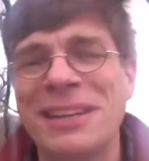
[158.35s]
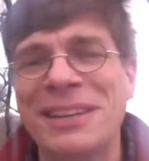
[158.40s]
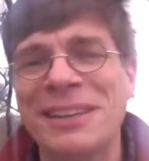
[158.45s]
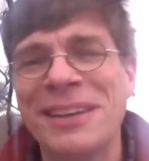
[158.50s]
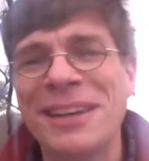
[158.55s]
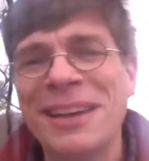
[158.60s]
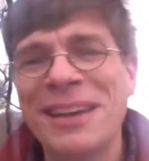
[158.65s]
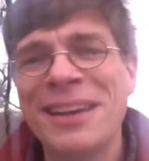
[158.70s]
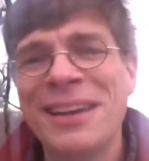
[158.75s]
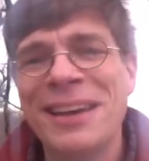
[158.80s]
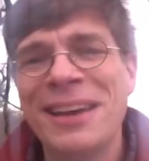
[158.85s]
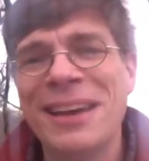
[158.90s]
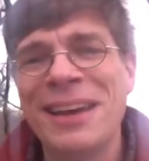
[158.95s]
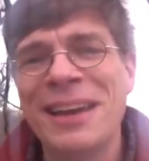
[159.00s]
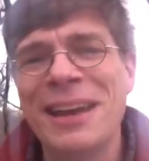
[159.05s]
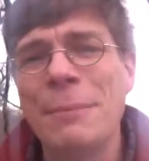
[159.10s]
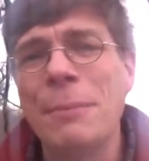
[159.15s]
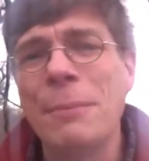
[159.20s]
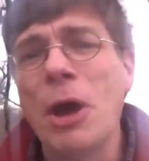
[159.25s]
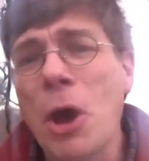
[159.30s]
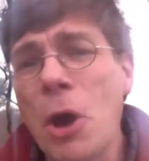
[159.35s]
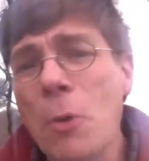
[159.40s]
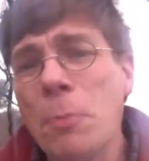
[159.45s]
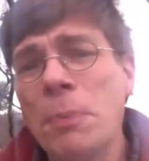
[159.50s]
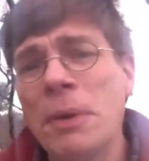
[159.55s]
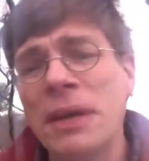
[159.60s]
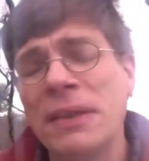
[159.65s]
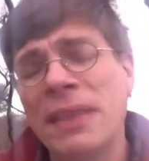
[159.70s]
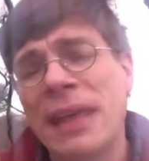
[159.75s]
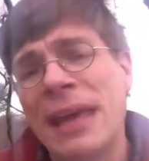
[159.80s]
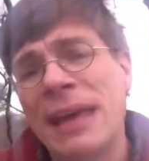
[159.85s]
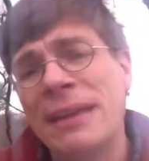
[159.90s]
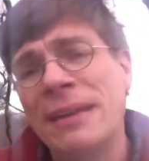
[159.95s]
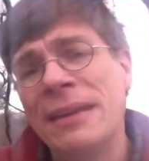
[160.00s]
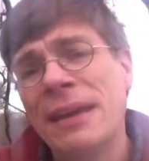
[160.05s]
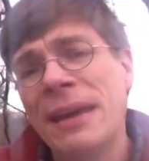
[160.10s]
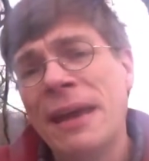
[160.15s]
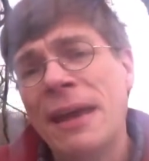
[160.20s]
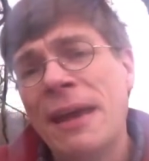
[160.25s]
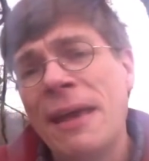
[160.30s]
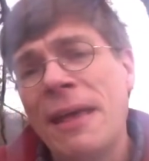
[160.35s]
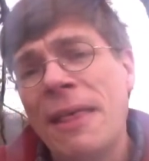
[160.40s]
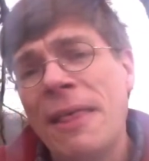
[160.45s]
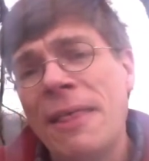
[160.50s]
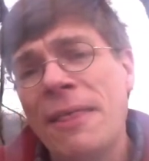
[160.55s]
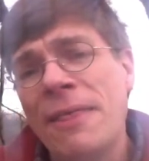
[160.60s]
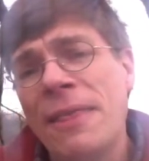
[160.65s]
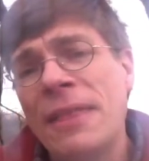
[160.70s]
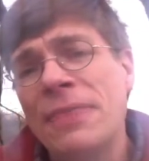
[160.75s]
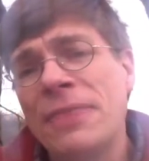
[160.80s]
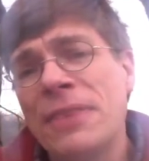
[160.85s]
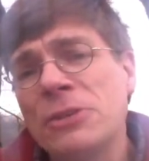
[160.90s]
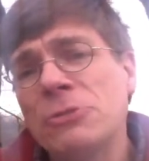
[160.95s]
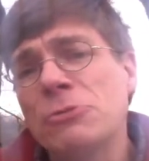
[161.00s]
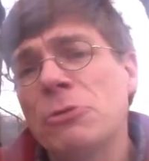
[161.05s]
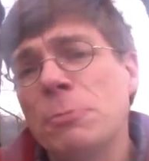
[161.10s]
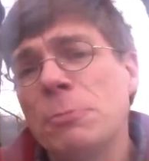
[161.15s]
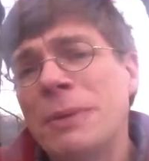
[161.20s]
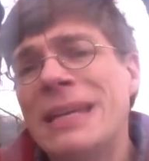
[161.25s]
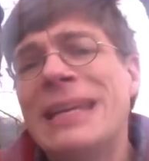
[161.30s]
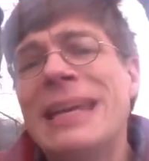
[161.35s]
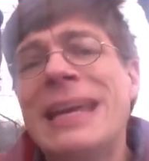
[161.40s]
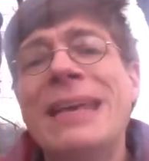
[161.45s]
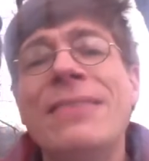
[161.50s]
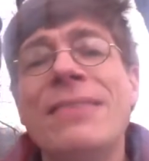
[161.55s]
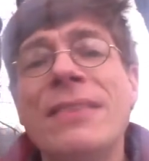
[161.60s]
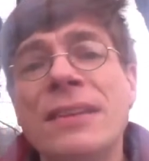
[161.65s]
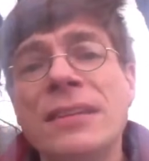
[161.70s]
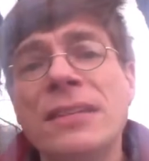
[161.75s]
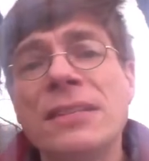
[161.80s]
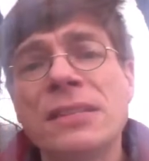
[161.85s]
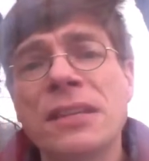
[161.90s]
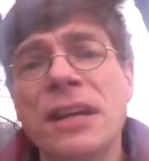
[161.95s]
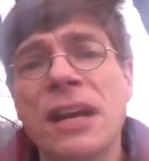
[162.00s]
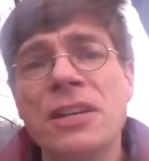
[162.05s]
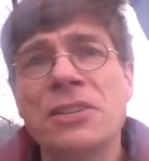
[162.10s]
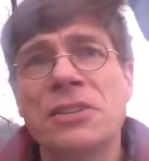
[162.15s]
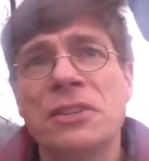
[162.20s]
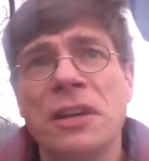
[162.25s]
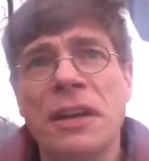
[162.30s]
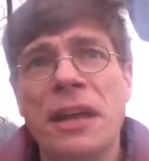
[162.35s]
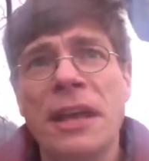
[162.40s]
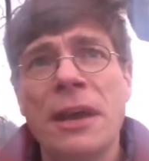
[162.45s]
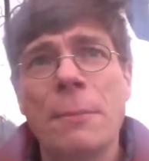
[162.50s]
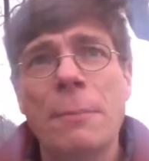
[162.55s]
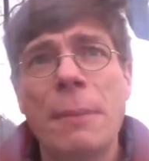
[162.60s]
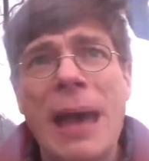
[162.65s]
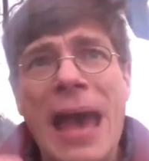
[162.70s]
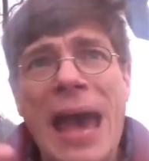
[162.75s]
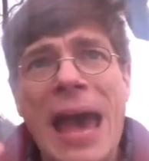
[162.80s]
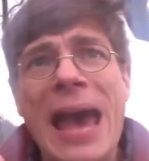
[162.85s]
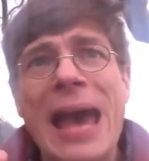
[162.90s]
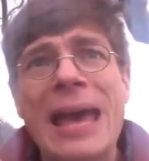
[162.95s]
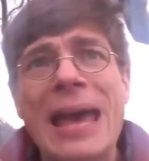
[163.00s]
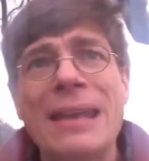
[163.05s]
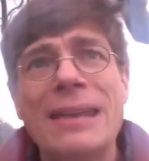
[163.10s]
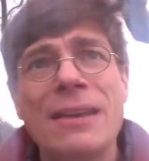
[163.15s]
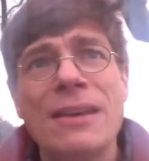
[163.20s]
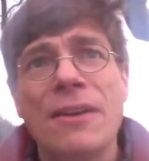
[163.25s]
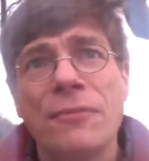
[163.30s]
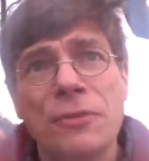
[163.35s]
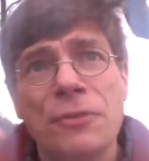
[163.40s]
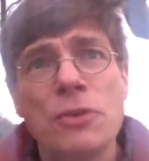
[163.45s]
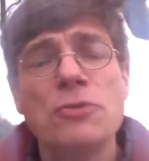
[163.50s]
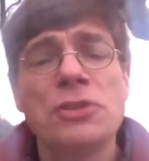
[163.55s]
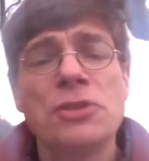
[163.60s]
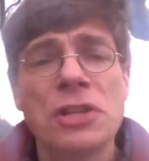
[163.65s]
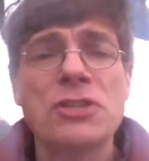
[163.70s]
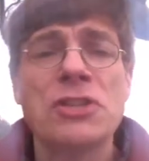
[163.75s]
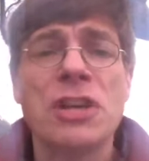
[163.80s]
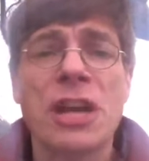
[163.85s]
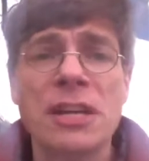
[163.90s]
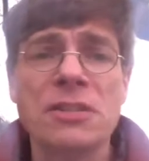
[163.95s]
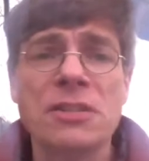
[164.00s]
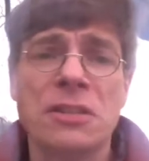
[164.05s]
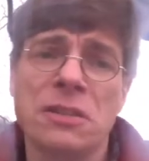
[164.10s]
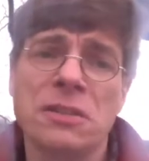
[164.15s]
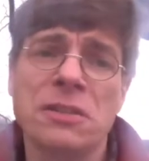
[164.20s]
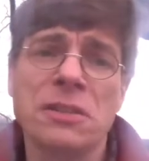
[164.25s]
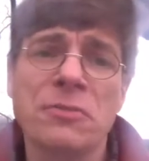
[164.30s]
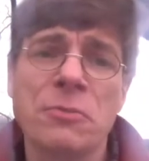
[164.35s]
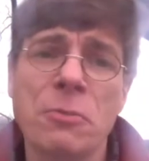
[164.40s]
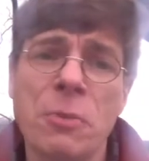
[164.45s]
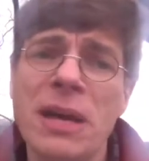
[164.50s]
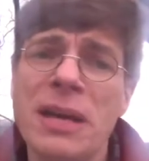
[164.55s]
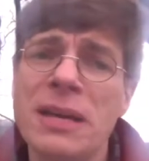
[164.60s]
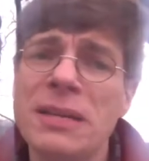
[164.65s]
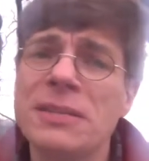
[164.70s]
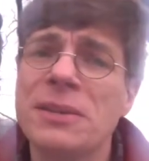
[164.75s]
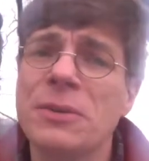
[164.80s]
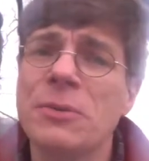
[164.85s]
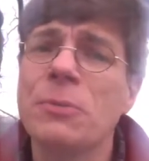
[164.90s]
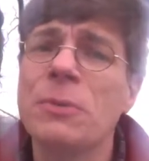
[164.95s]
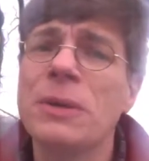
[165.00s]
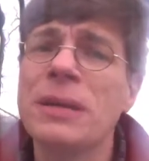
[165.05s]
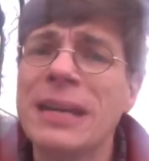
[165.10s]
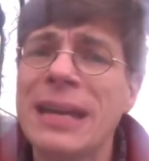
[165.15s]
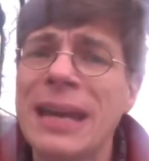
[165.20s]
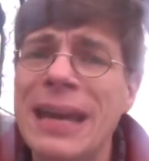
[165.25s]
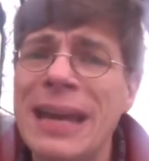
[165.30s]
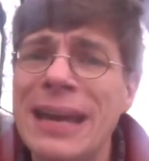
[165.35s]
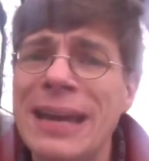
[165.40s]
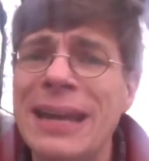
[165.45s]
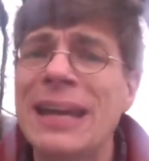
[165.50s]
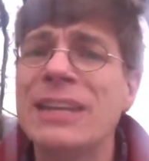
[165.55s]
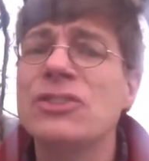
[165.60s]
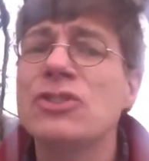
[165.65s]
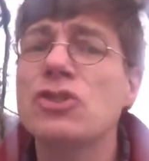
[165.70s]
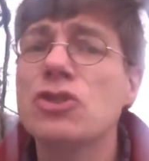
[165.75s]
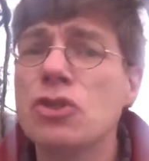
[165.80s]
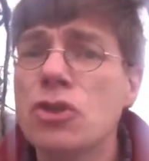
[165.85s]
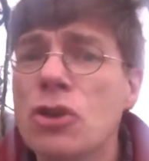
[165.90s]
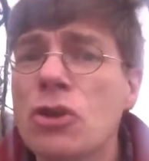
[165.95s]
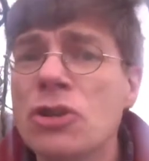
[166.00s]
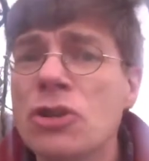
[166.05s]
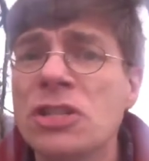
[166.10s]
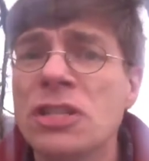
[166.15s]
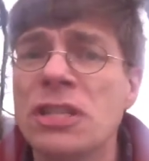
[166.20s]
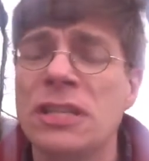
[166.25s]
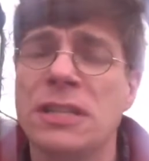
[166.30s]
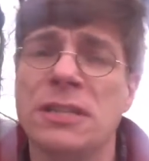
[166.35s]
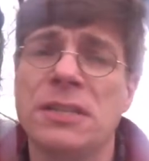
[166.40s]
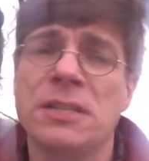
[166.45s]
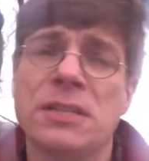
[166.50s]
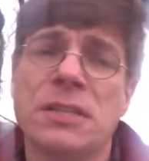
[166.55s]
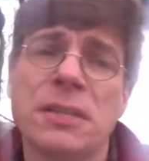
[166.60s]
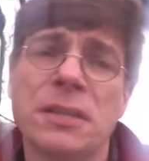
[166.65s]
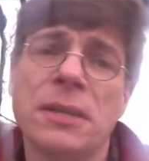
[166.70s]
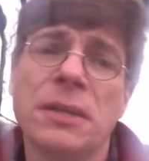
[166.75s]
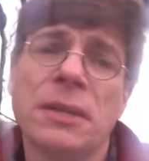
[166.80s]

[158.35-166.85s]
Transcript: And, and I'm hoping then that this will begin the discussion and help add a few suggestions of ways that we can, as churches,